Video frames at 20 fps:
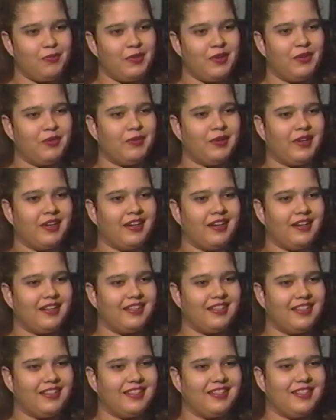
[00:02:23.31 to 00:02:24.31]
We know a lot.
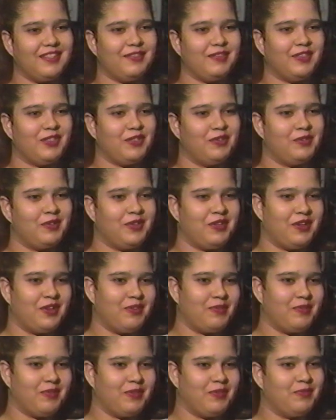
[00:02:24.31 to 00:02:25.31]
Even though we're young,
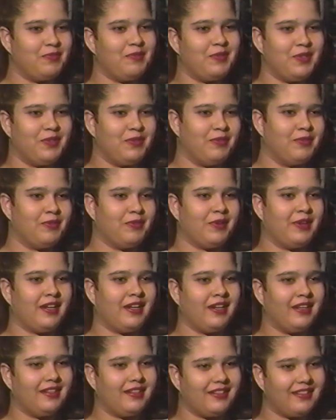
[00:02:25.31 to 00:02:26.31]
we do, we do know a
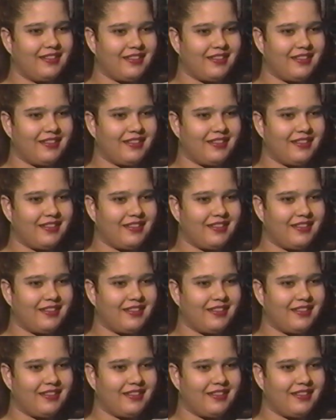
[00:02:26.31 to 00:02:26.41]
lot.